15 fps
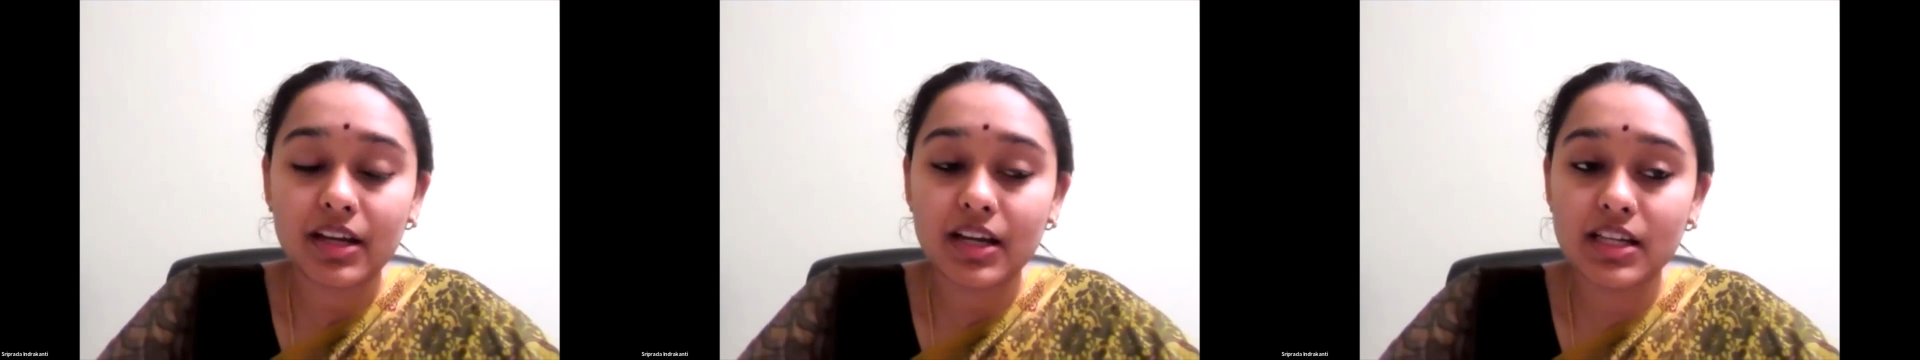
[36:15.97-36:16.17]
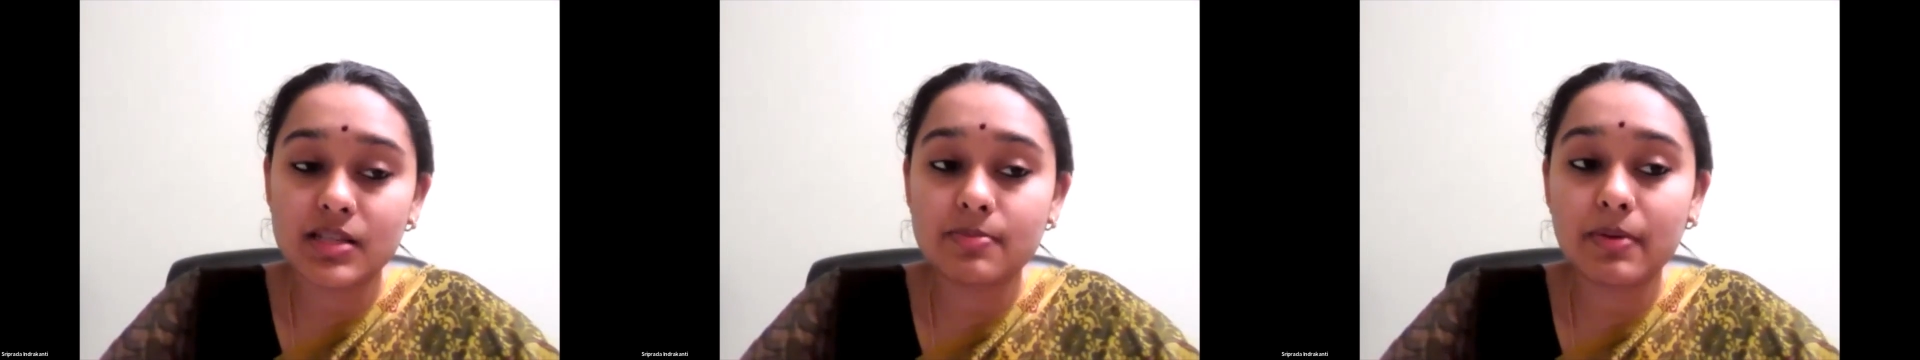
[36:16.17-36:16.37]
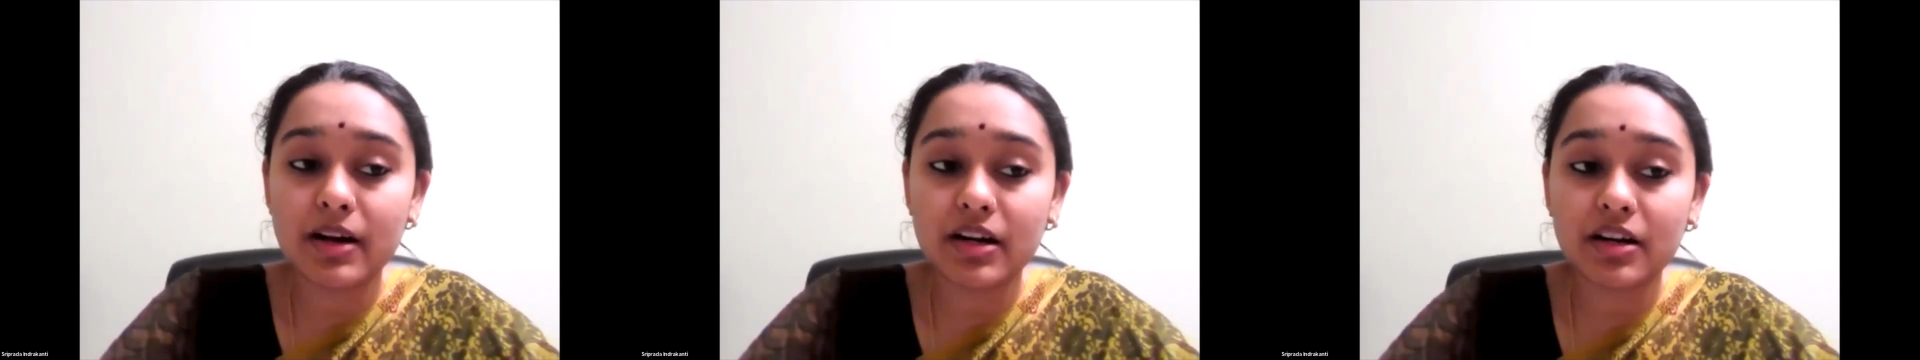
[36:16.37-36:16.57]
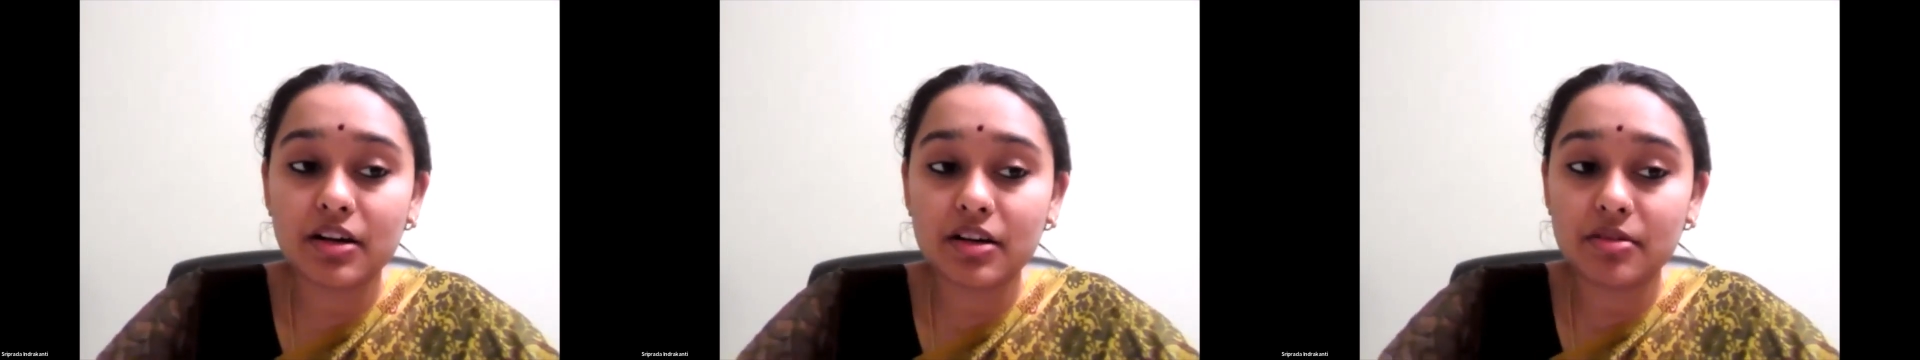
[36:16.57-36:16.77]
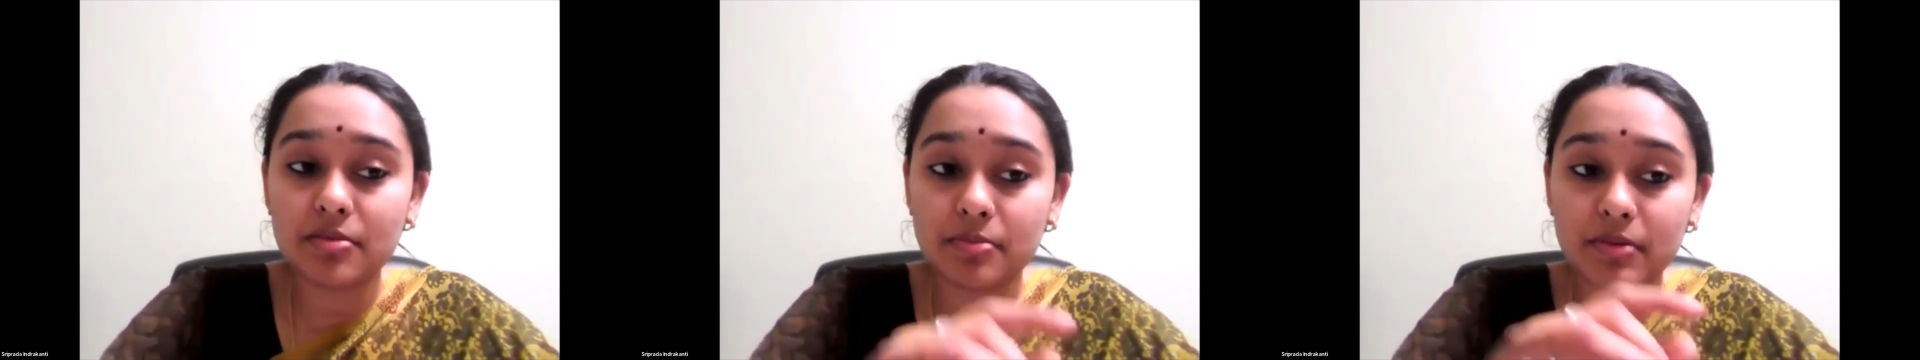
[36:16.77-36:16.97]
it's better
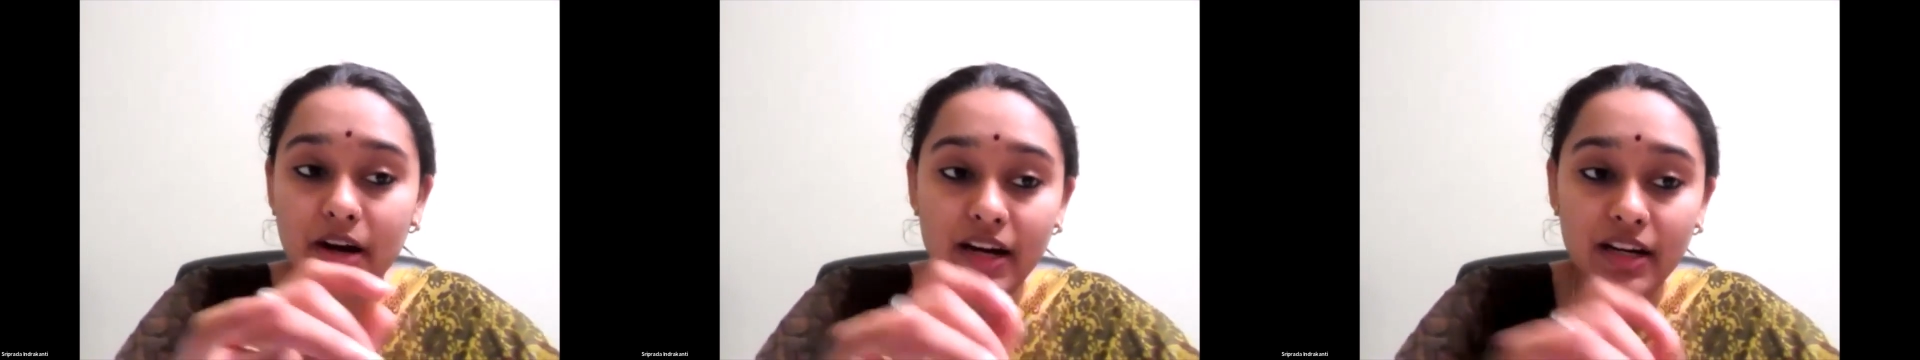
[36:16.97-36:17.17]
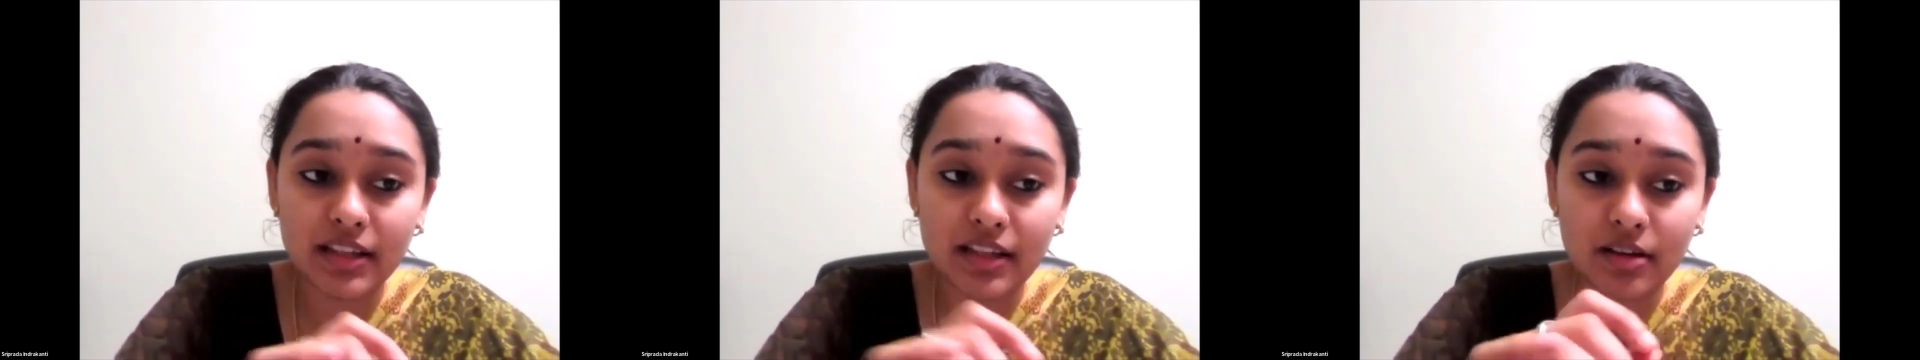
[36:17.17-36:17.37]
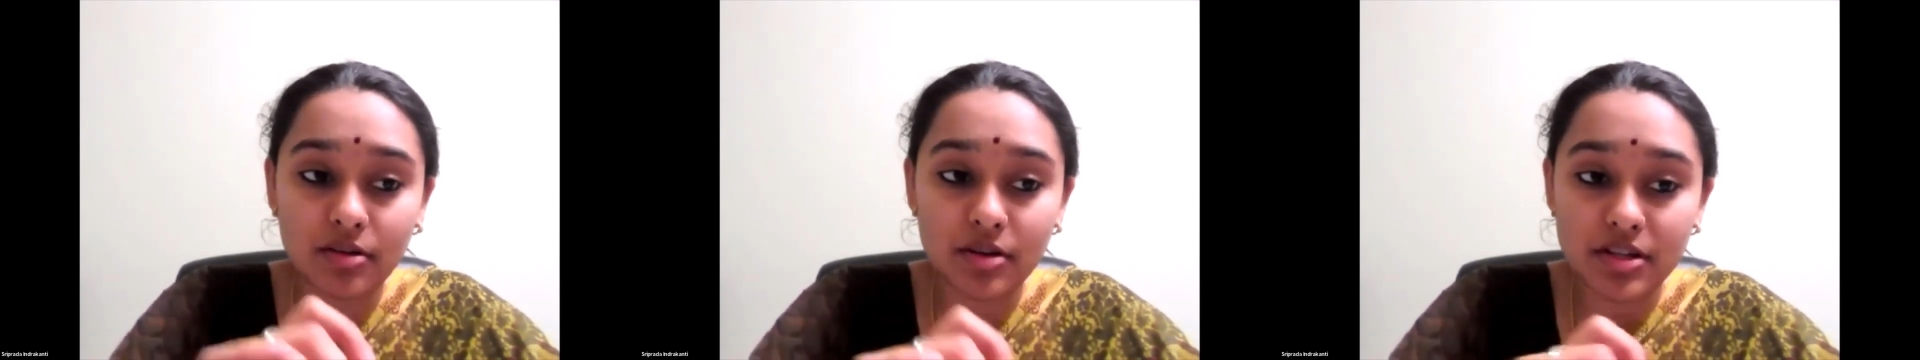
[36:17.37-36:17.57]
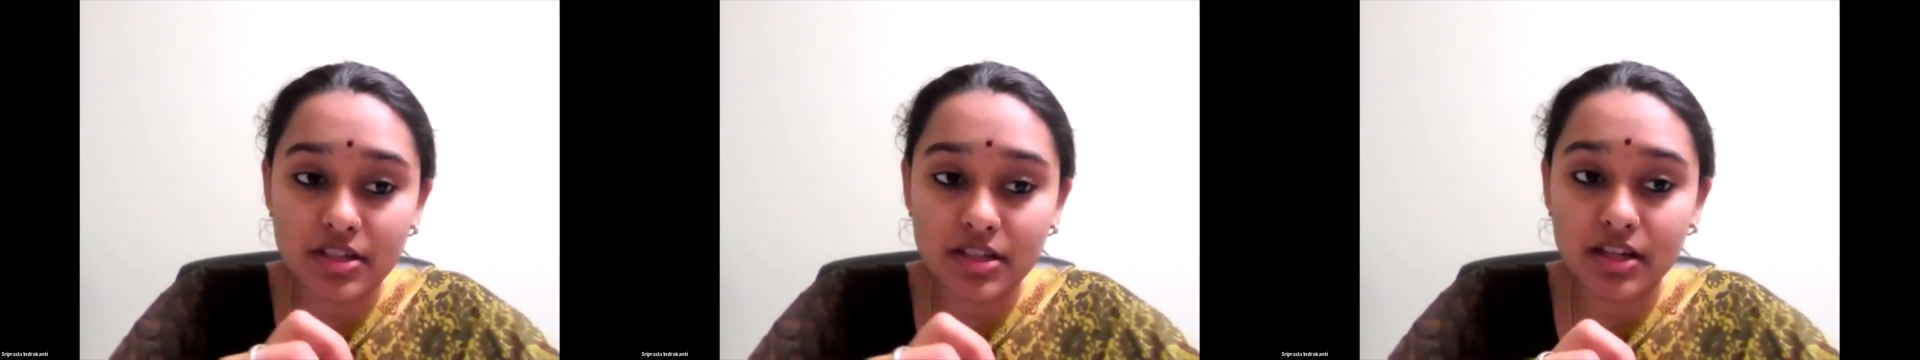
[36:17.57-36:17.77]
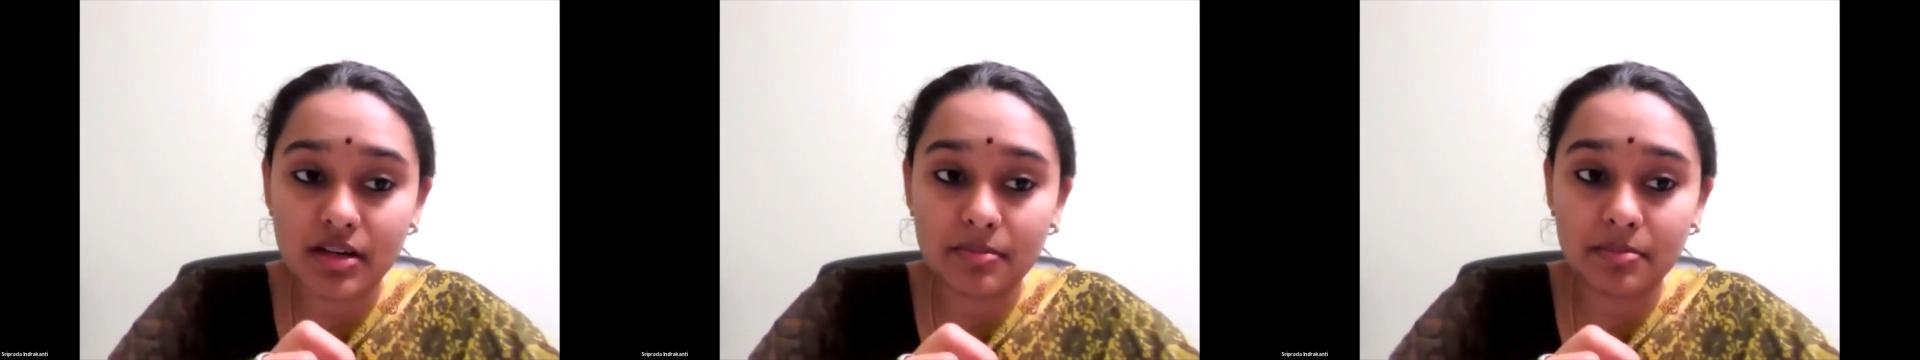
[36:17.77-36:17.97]
you write the
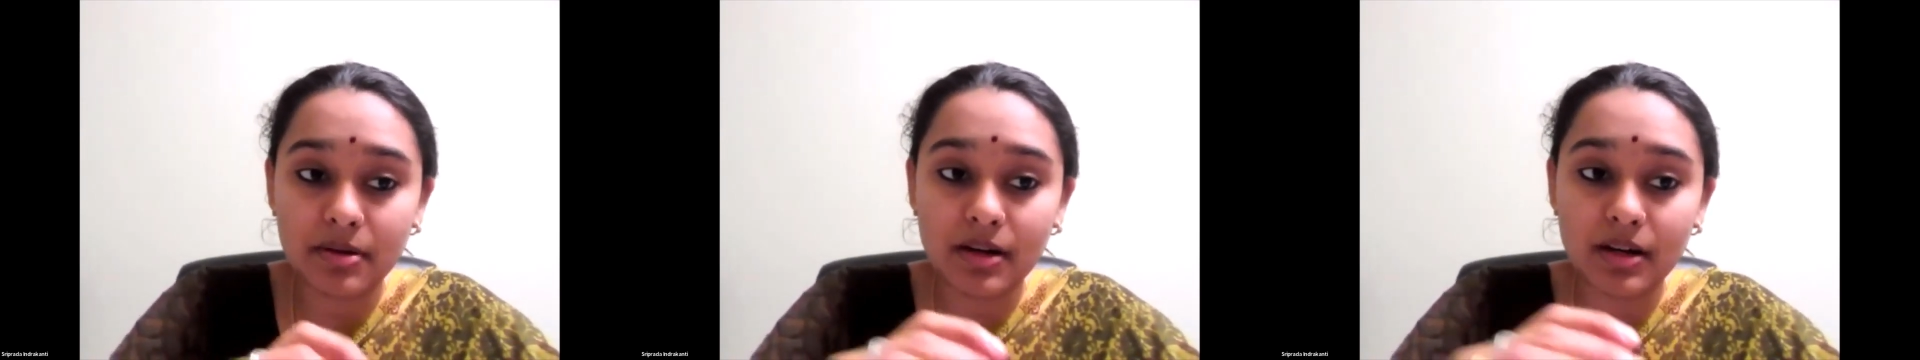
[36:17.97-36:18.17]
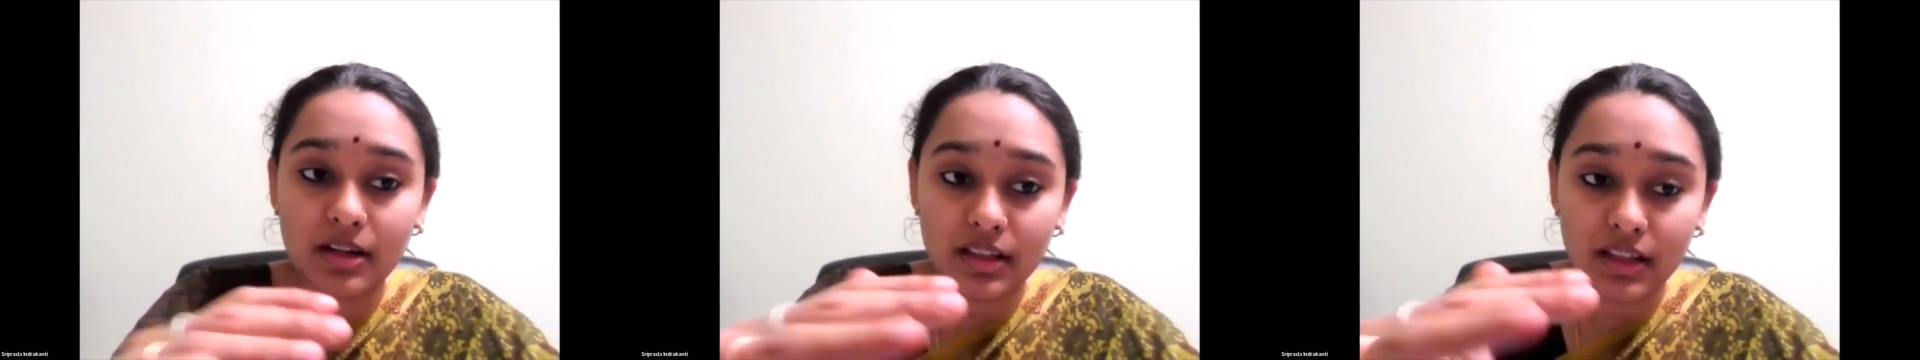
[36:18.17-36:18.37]
question number,